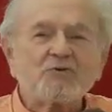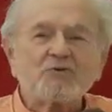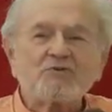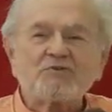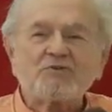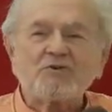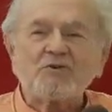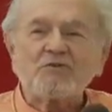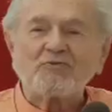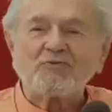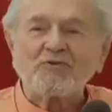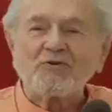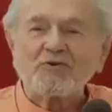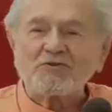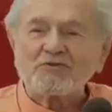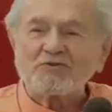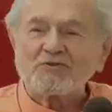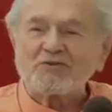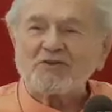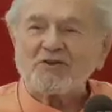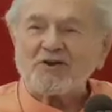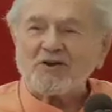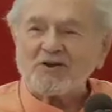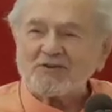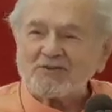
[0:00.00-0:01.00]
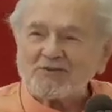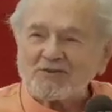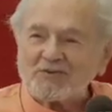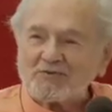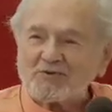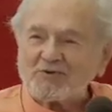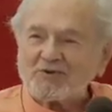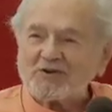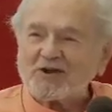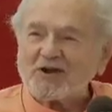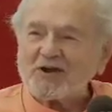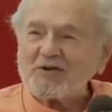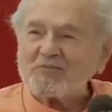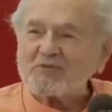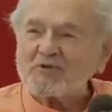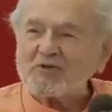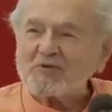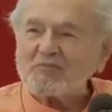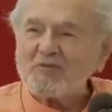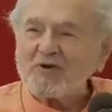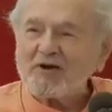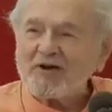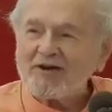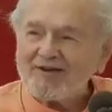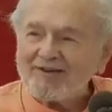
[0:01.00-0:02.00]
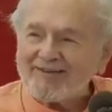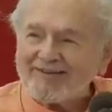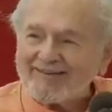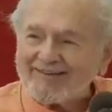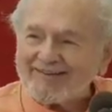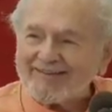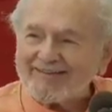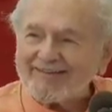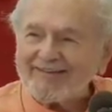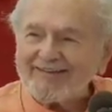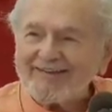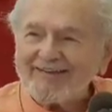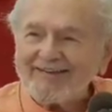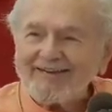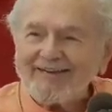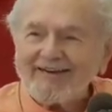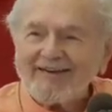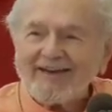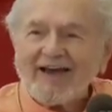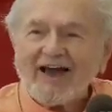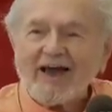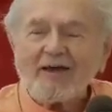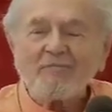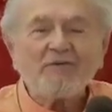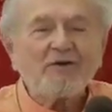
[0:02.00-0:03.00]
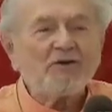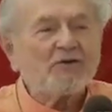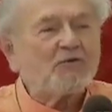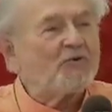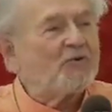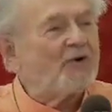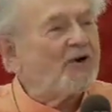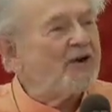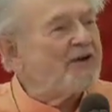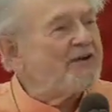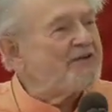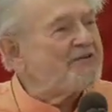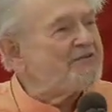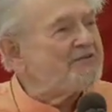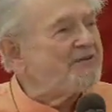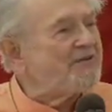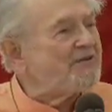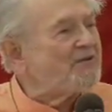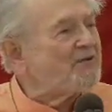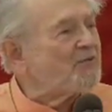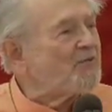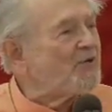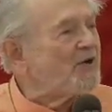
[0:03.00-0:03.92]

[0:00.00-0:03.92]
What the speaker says: was the first thought that would come to mind. I mean, raised in a